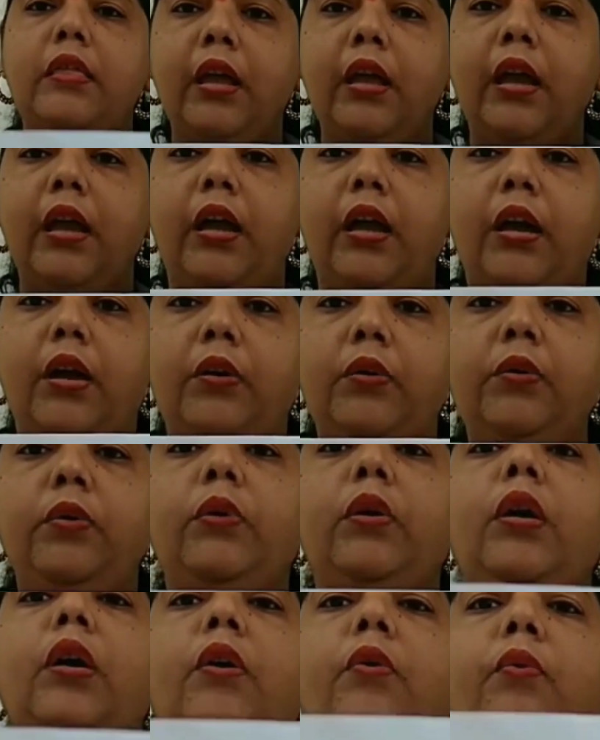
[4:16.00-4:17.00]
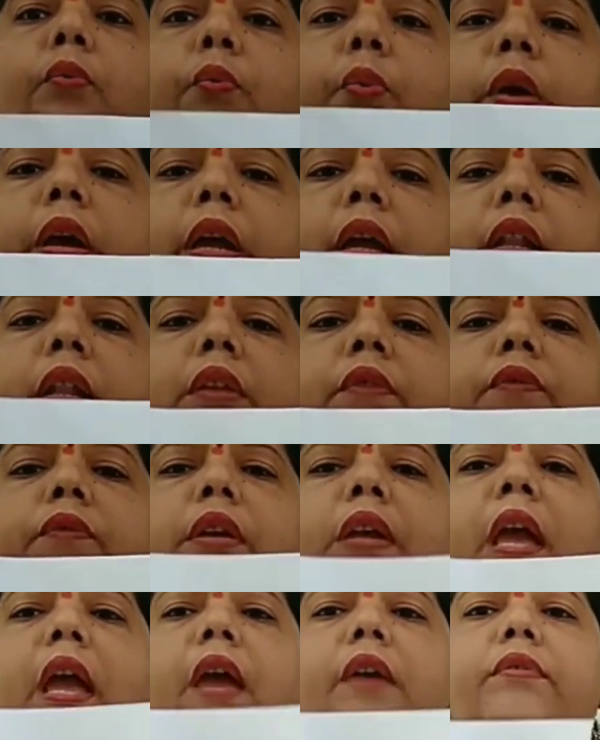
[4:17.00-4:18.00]
Now when
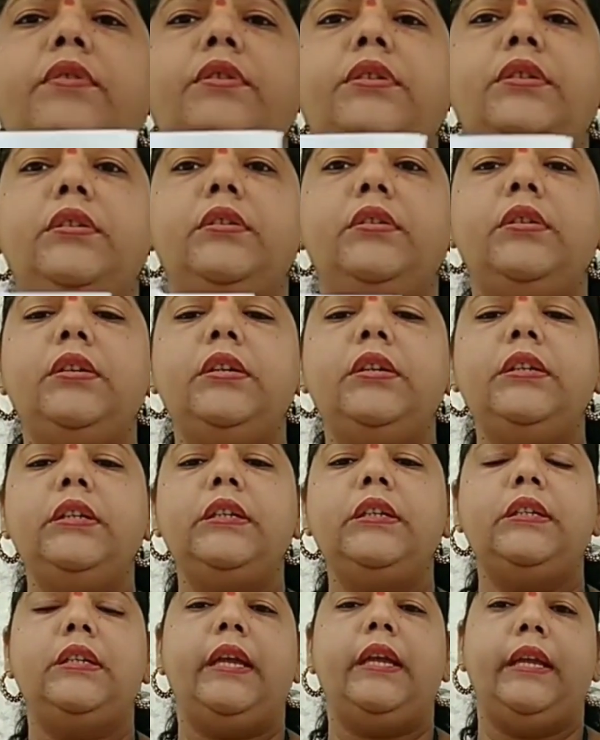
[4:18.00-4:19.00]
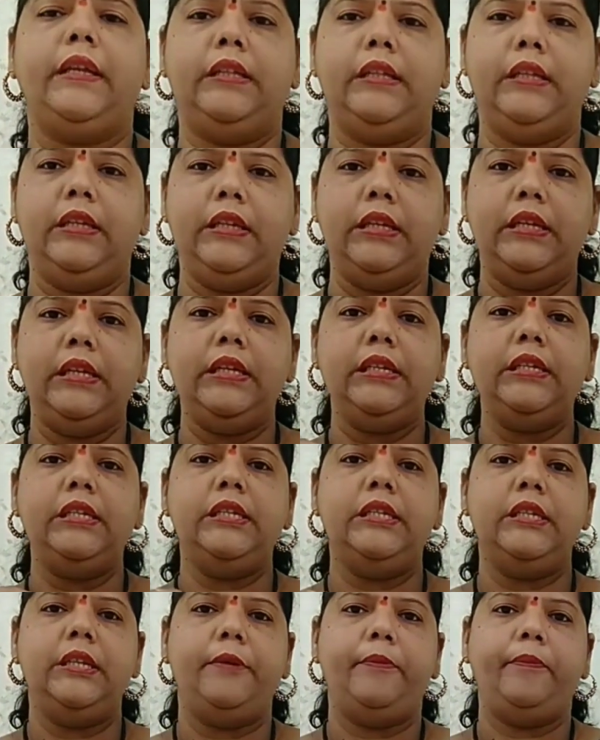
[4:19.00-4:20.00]
we have turned it like
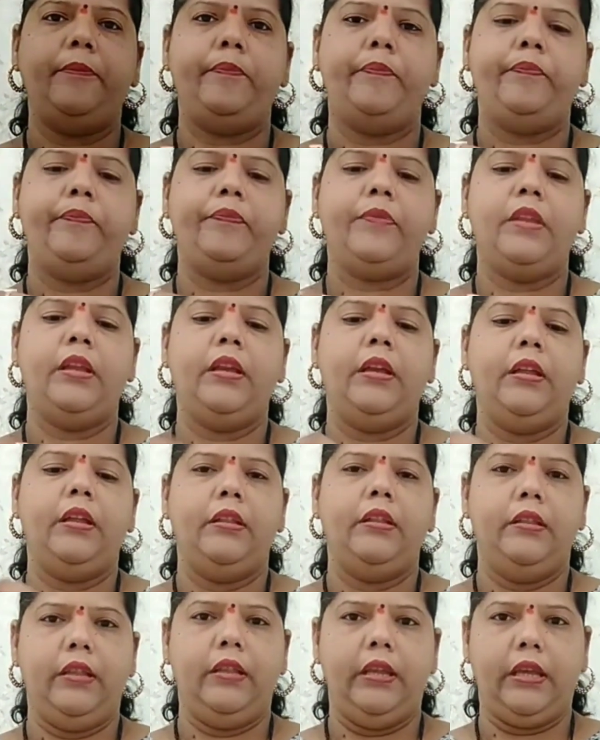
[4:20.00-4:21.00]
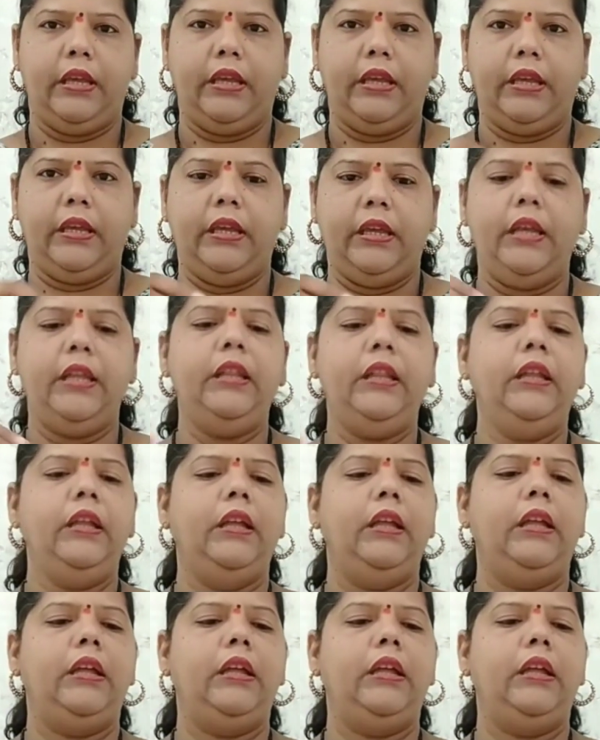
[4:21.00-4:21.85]
this, then